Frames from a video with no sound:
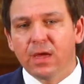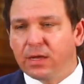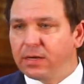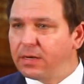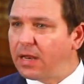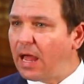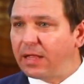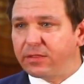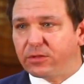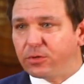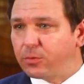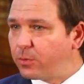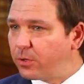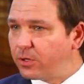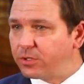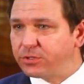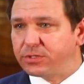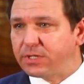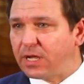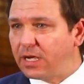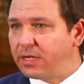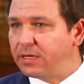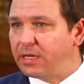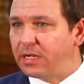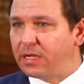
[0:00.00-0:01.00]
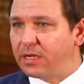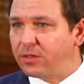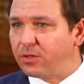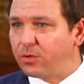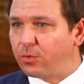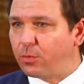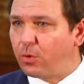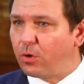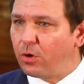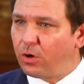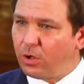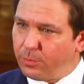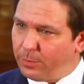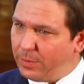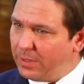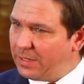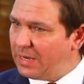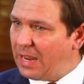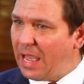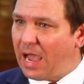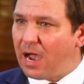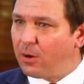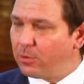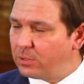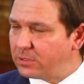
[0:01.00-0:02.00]
Not the worst idea in the world, but
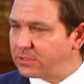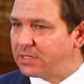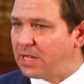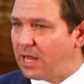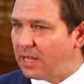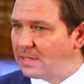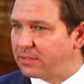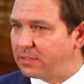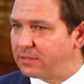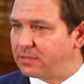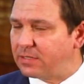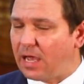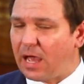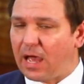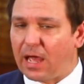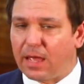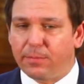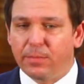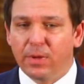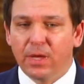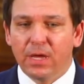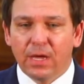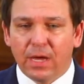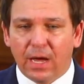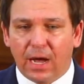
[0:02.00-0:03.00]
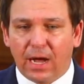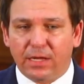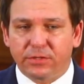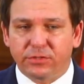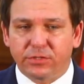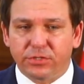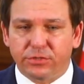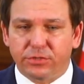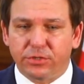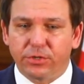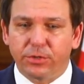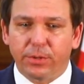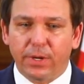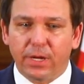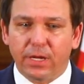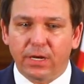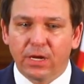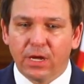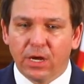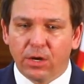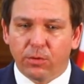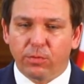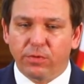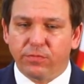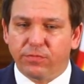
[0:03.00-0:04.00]
now is not the time uh, to do it.